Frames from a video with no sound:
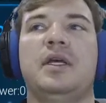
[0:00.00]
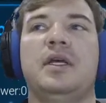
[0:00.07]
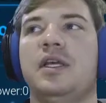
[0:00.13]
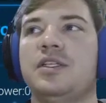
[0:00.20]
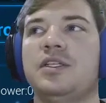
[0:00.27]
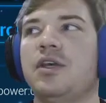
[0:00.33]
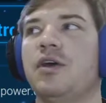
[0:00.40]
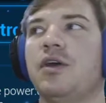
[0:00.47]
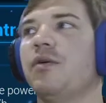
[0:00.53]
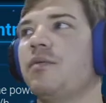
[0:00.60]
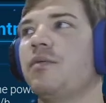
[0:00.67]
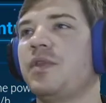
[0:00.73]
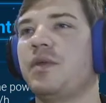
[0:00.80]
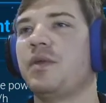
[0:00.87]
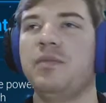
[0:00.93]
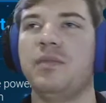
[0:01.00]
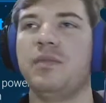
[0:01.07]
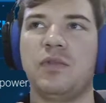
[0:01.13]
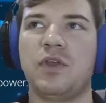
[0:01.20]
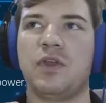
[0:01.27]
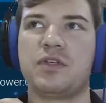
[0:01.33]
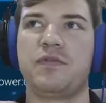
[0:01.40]
So
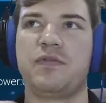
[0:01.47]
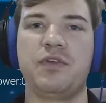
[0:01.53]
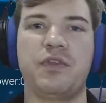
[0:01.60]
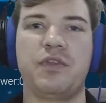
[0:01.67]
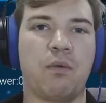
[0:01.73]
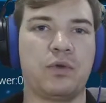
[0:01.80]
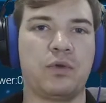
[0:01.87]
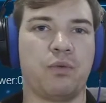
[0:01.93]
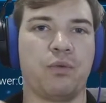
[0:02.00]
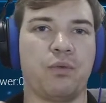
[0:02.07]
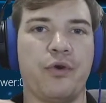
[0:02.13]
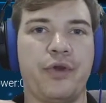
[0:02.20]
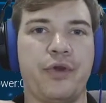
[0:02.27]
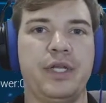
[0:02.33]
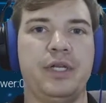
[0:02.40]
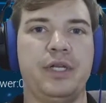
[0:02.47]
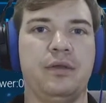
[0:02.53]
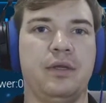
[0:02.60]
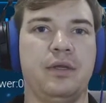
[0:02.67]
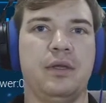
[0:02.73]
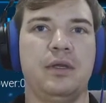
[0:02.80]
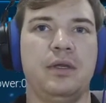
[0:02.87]
those of you that were worried
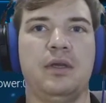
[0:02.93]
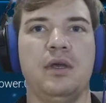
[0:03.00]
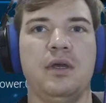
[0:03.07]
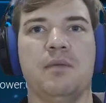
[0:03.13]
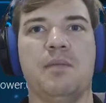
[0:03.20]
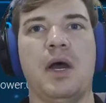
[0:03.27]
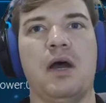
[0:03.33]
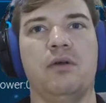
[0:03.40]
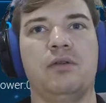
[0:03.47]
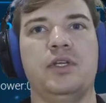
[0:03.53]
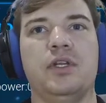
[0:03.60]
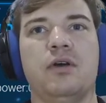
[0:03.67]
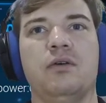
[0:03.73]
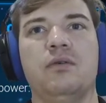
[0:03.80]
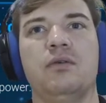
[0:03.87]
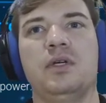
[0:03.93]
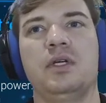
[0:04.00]
about, oh,